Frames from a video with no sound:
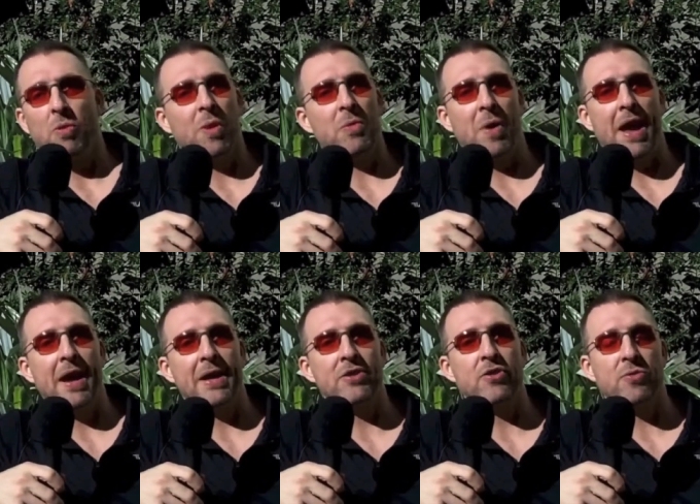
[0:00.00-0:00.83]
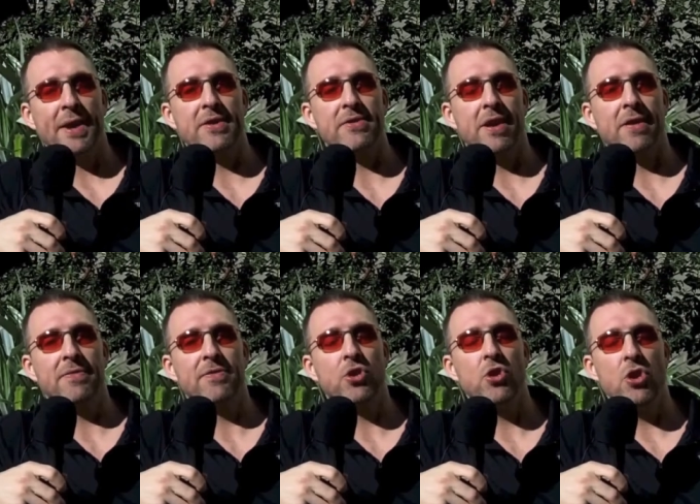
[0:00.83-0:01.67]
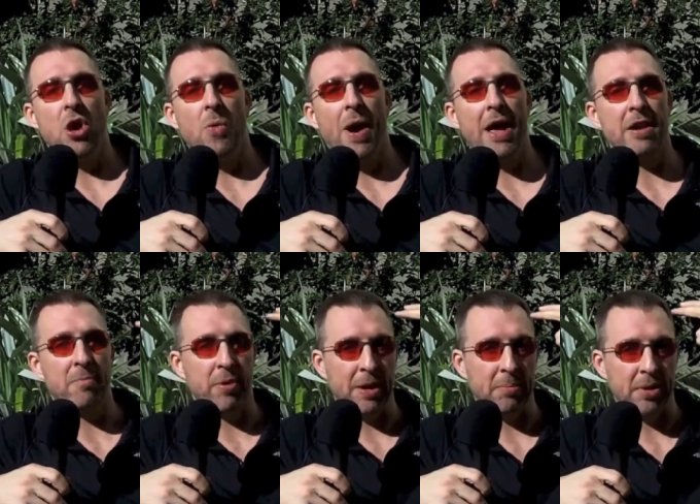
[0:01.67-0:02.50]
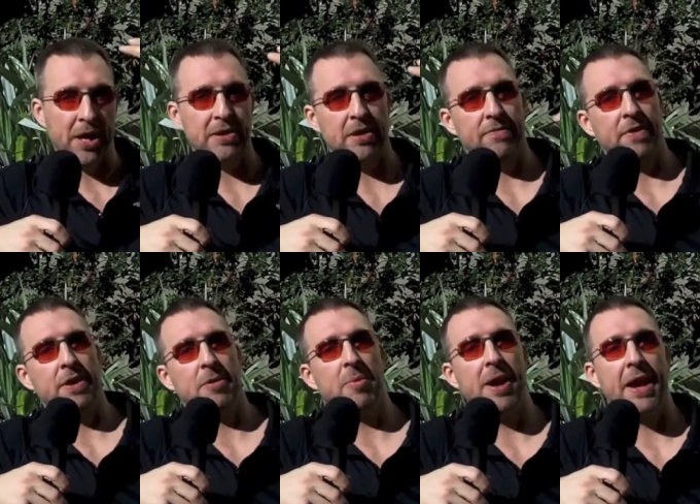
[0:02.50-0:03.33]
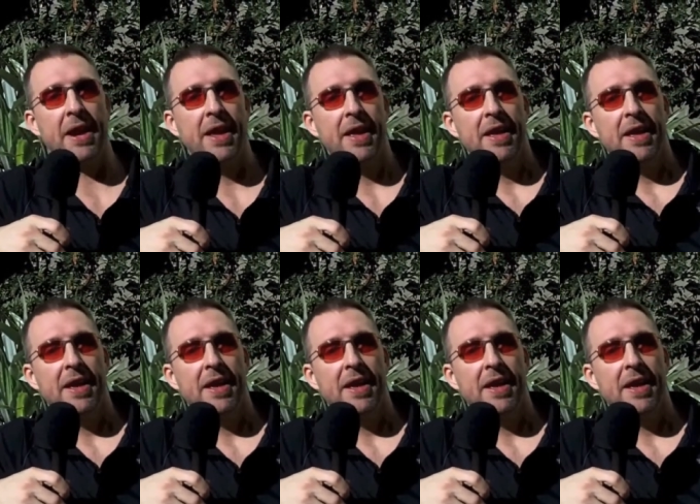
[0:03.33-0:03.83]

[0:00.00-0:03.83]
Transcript: Well, one way is you train yourself to know how to bring blood to the front of the brain.